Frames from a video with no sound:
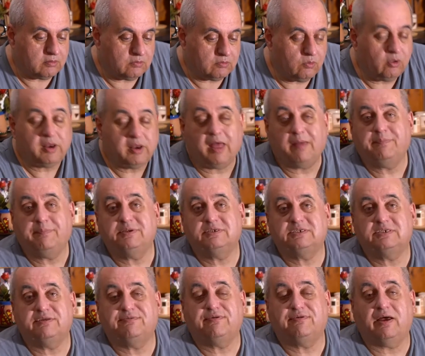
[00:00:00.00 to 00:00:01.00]
What
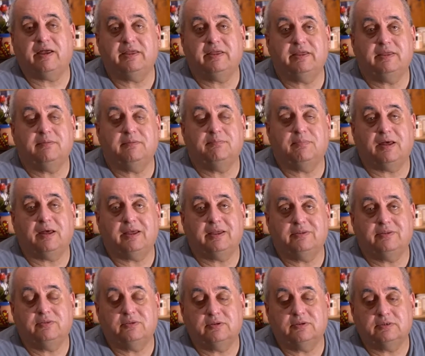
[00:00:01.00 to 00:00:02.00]
happens if I
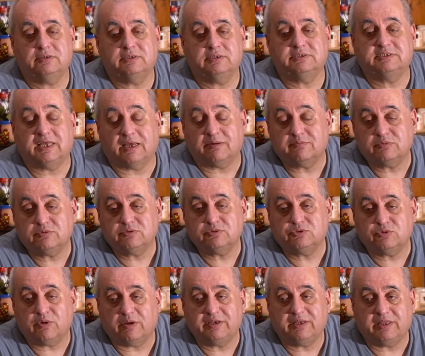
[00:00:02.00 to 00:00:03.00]
buy the Tamron
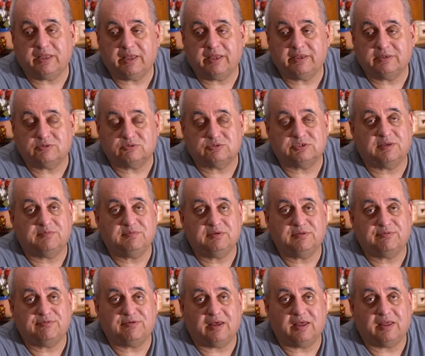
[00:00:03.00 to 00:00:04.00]

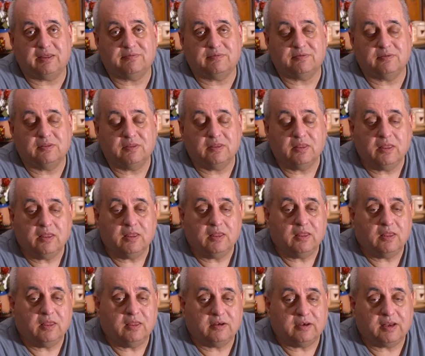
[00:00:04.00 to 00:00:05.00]
28-75?
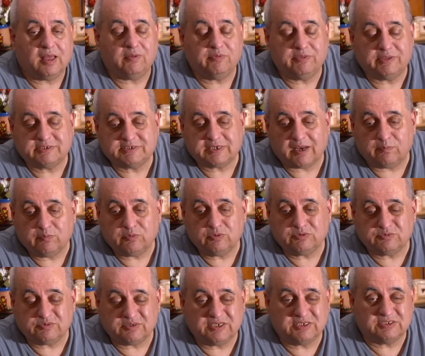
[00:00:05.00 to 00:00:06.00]
Now the
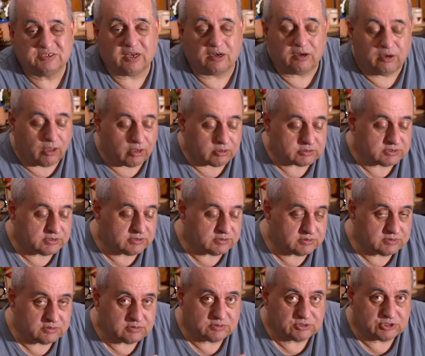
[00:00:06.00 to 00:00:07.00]
Tamron is a lot
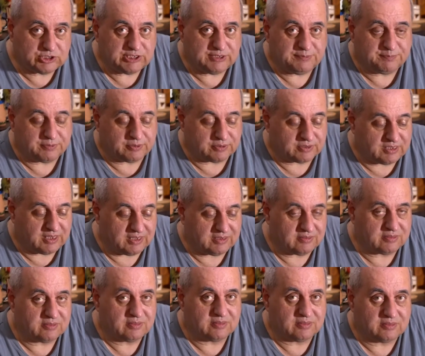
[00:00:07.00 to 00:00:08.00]
cheaper
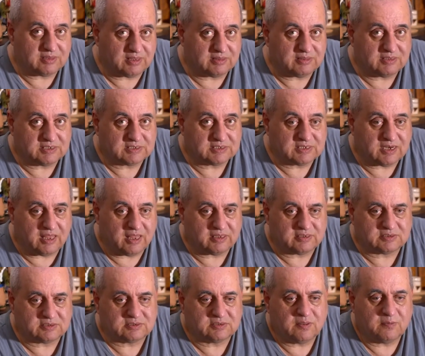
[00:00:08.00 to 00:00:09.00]
than this
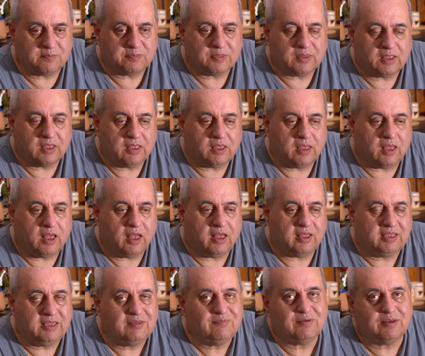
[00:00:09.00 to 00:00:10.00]
lens,
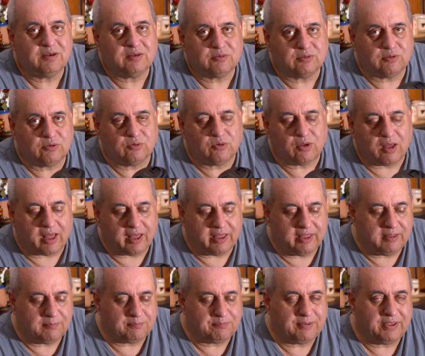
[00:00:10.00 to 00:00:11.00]
even though
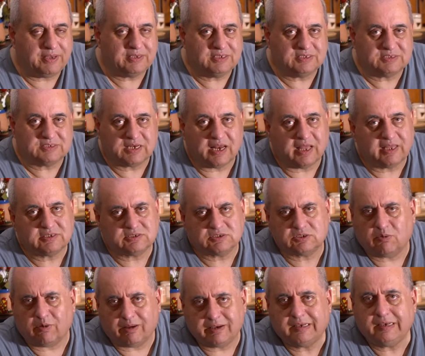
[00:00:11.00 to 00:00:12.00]
I paid this lens
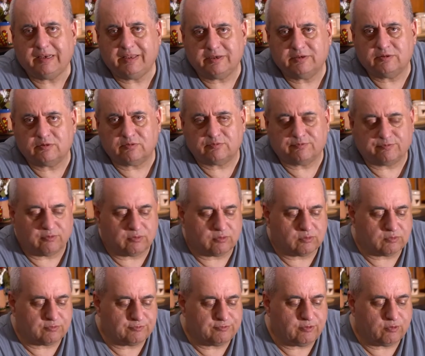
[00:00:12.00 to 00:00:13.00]
quite little for